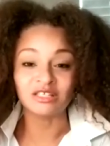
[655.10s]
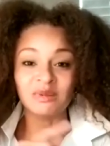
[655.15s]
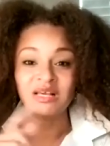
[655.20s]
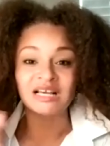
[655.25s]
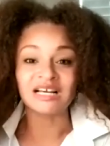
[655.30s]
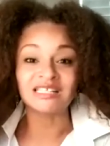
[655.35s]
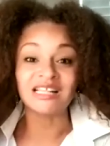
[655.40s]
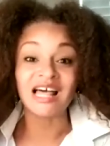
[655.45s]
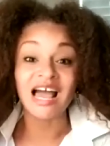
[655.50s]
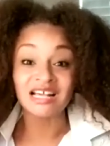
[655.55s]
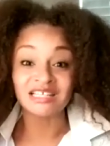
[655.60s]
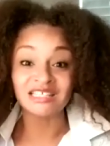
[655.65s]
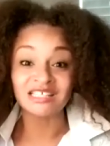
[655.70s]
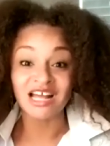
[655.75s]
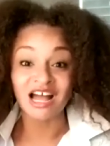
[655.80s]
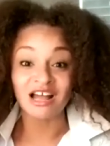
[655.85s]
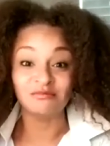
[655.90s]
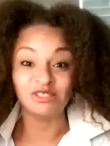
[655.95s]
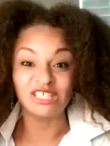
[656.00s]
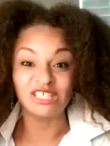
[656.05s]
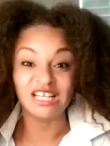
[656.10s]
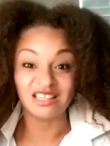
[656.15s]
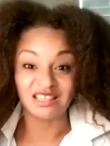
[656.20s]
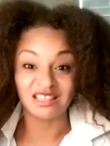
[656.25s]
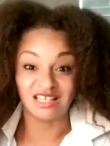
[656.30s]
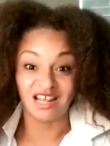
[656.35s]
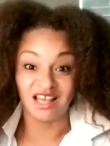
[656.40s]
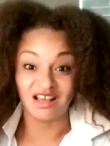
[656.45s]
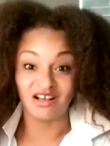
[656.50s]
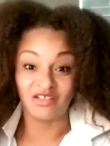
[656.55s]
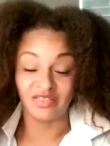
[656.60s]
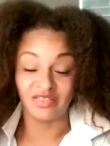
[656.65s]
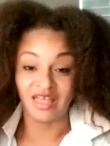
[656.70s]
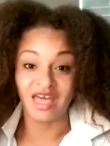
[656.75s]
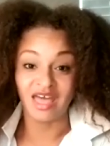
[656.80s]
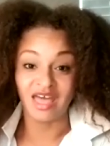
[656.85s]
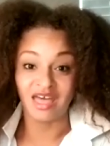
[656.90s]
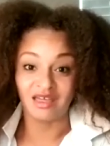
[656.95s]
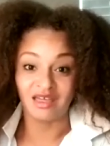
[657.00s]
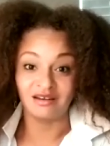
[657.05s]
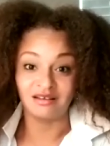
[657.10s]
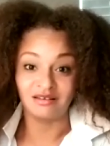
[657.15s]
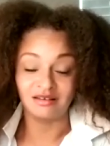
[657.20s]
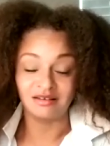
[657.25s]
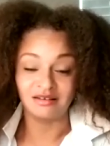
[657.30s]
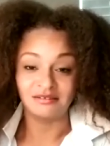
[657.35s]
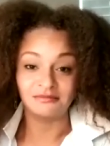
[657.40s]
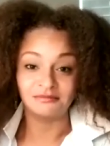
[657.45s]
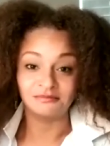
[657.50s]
this because last time she hit the nail on the head.